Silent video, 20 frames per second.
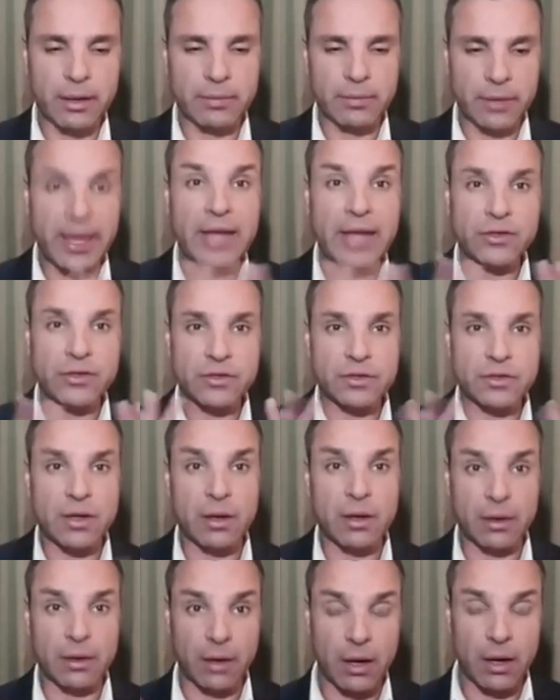cases
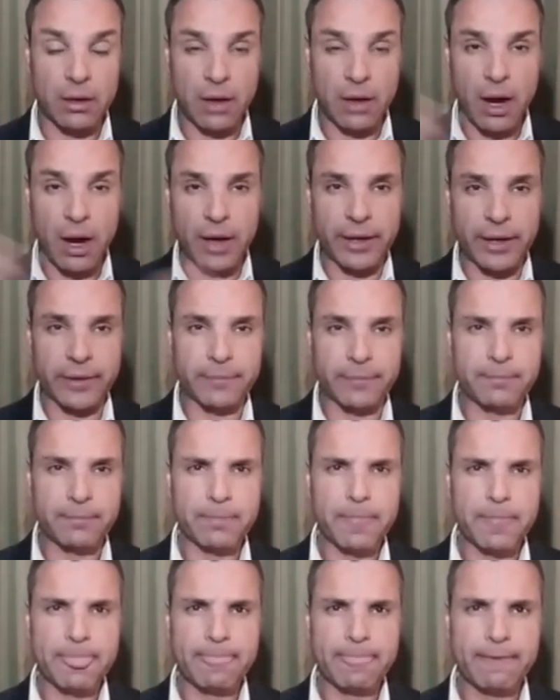are higher.
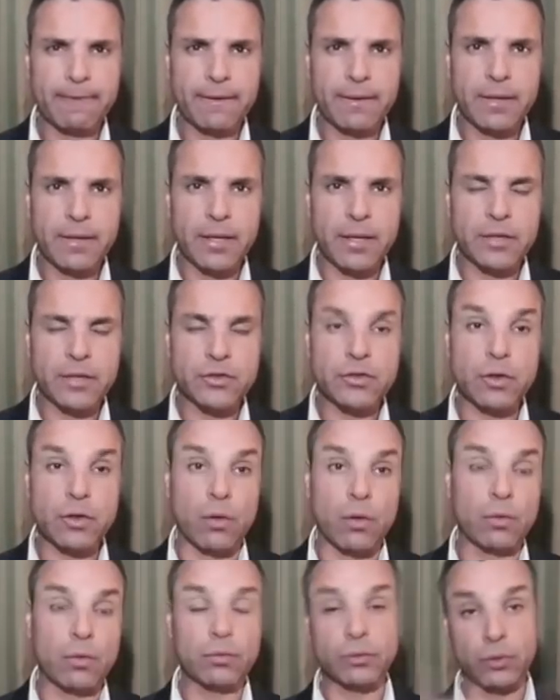And
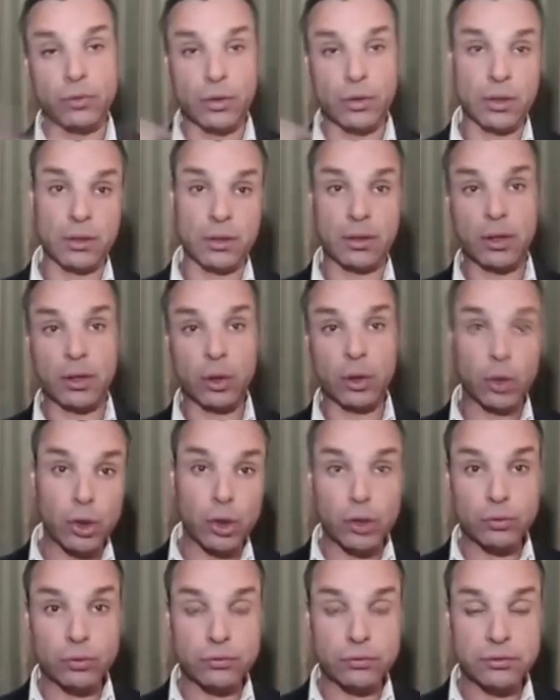so you can
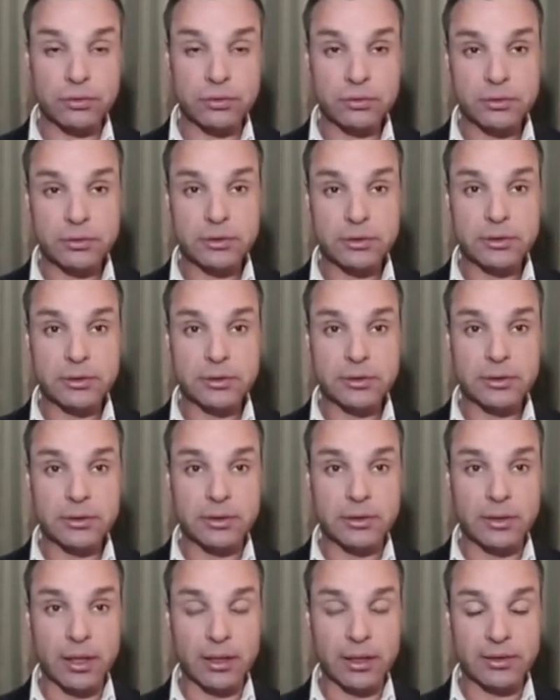conclude
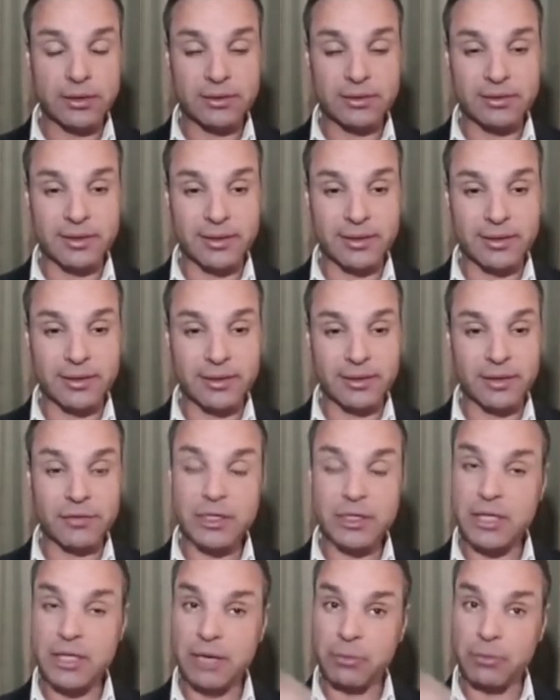that
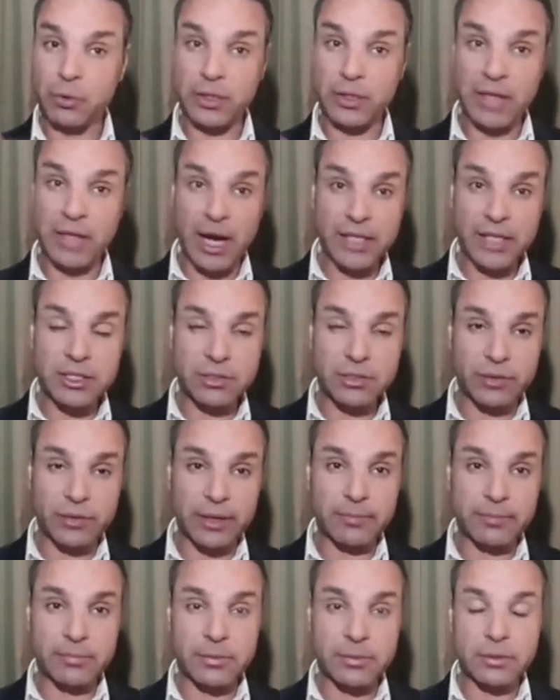every time you eat ice
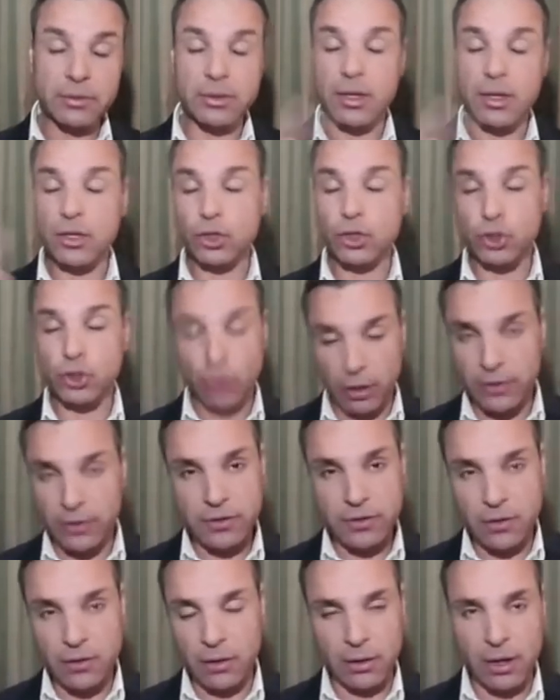cream, the
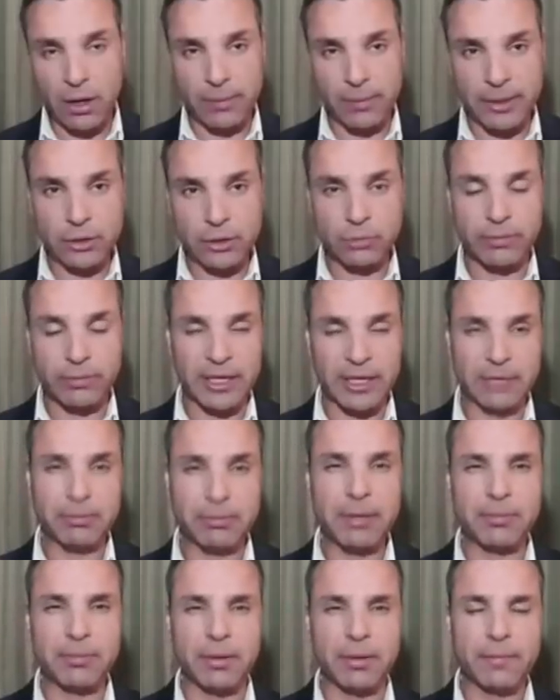sharks are coming to bite
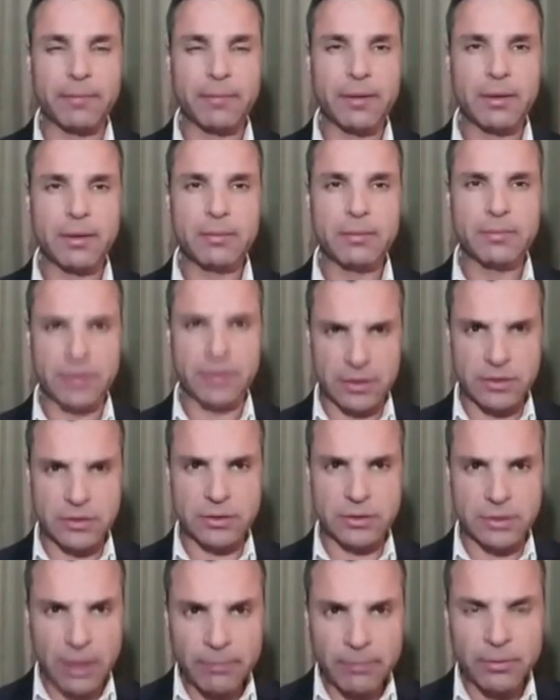people. But that's
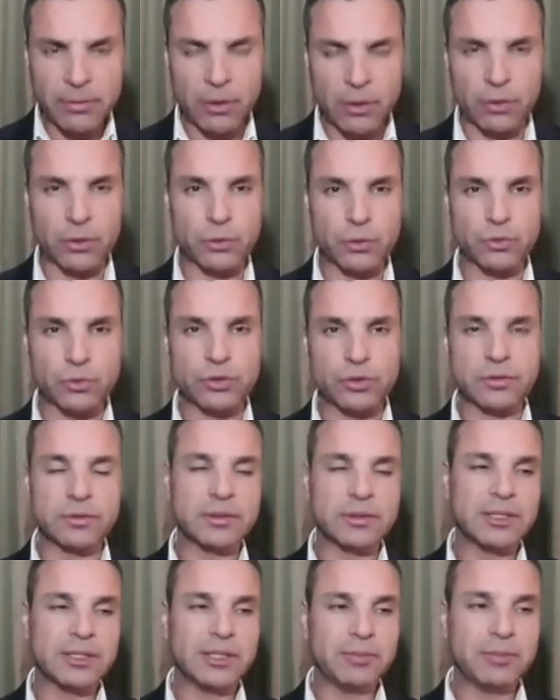a dumb conclusion,
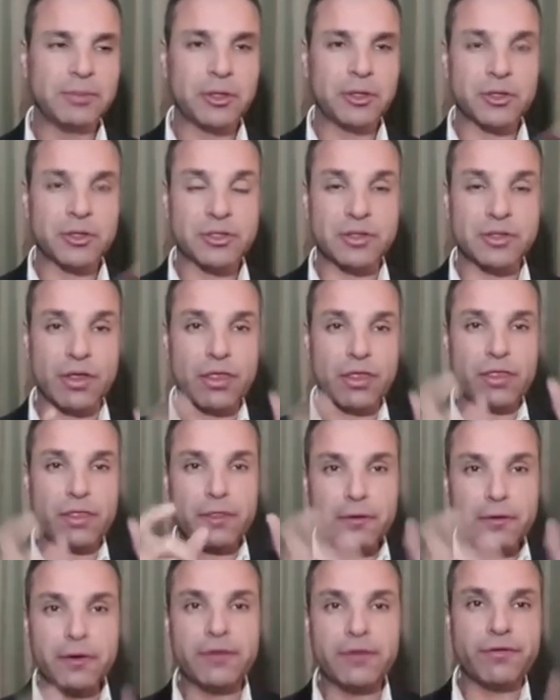because the
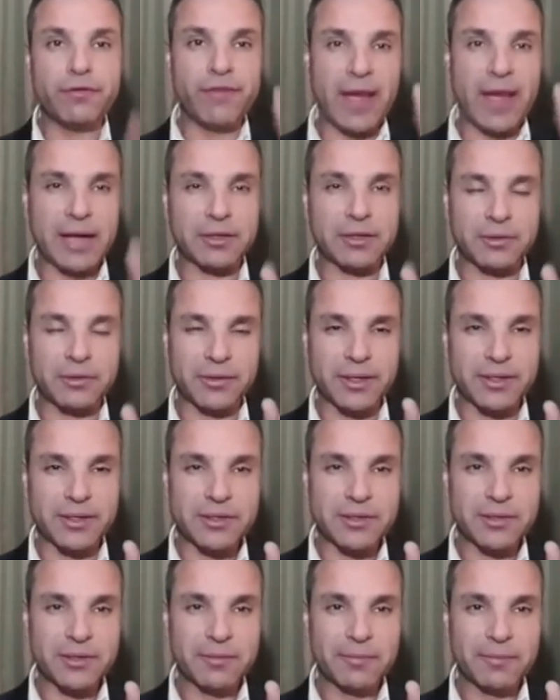third factor
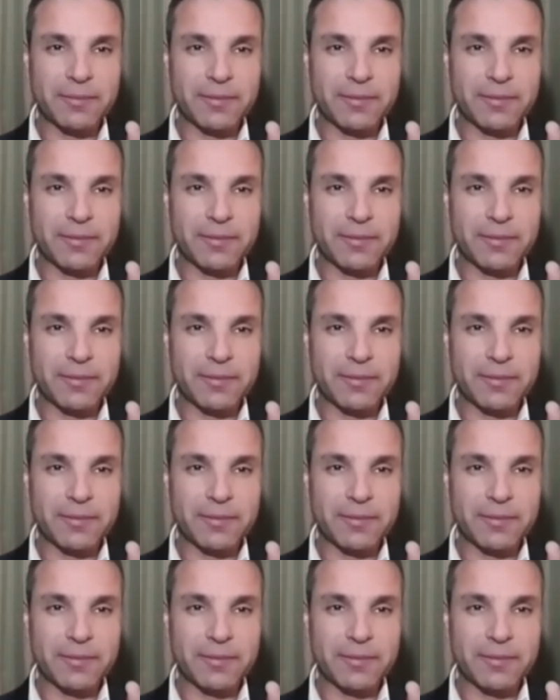is